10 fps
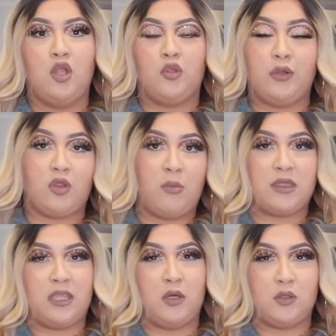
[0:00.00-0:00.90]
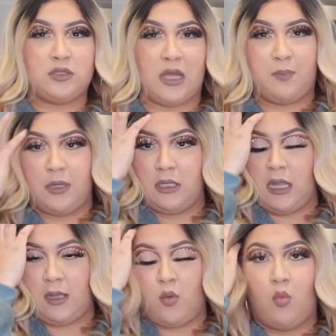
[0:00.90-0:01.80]
3 tomatillos I put
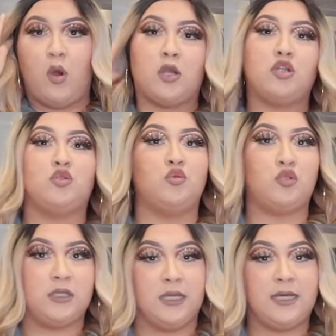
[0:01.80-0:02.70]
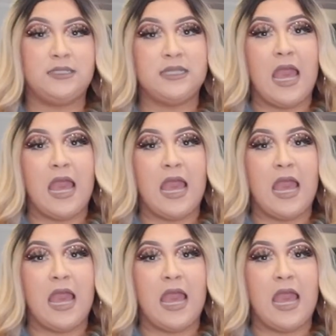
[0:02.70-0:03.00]
like 1 or 2 chiles.